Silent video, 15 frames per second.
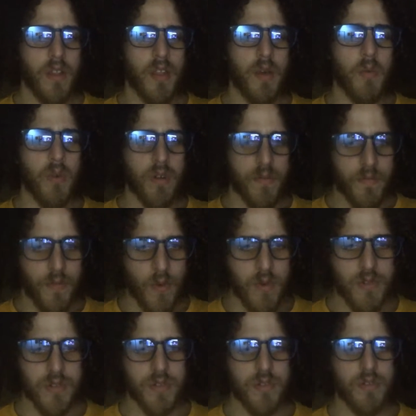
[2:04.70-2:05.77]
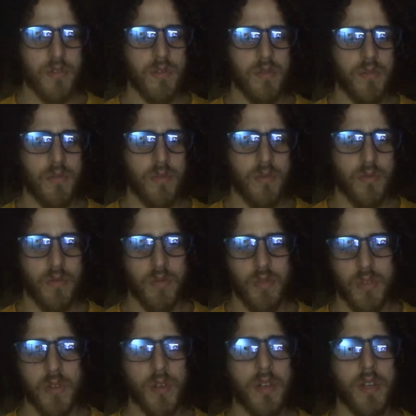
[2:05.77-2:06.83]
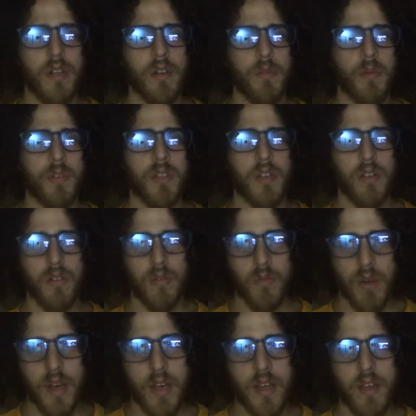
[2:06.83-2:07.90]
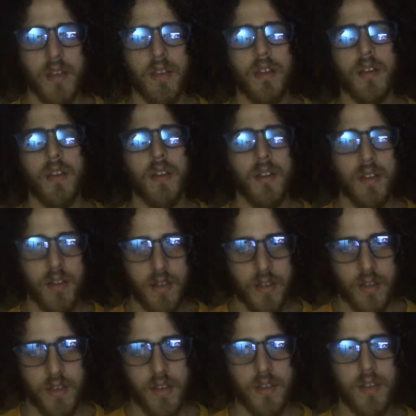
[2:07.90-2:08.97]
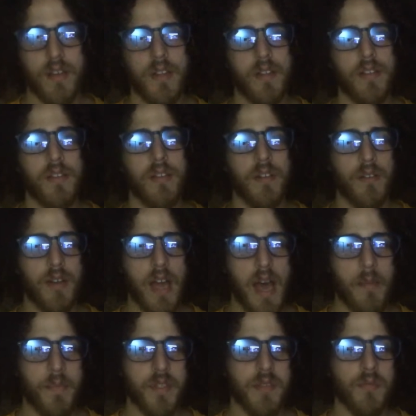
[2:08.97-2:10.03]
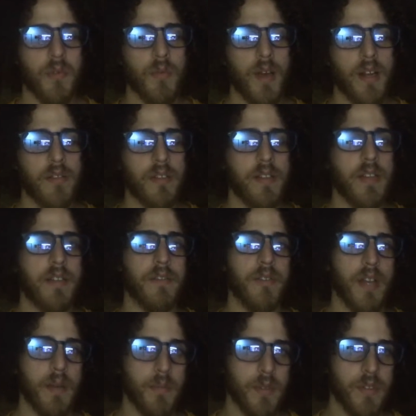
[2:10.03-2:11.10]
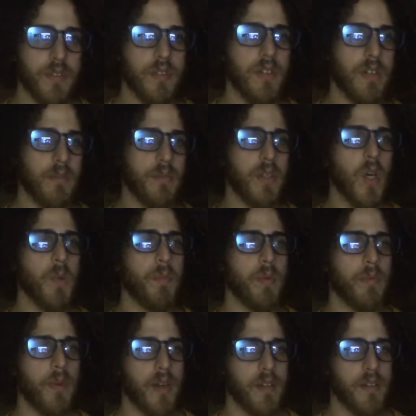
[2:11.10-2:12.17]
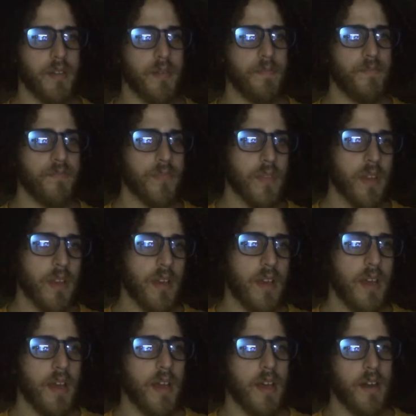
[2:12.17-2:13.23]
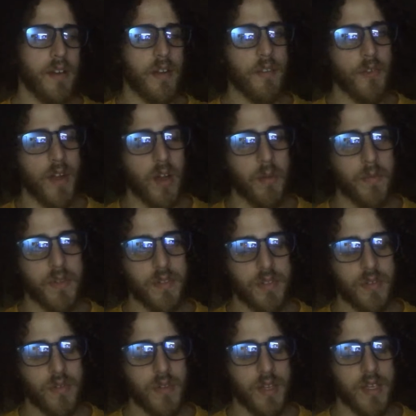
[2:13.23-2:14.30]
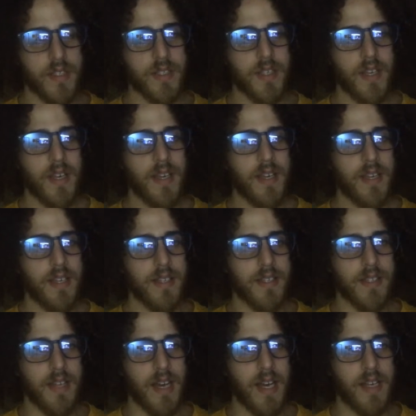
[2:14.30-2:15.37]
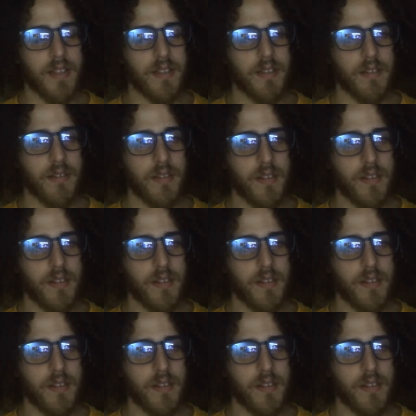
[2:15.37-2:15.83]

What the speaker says: they weren't forced to look at it a particular way, it happens more readily that they're able to be open-minded. And another element to this is that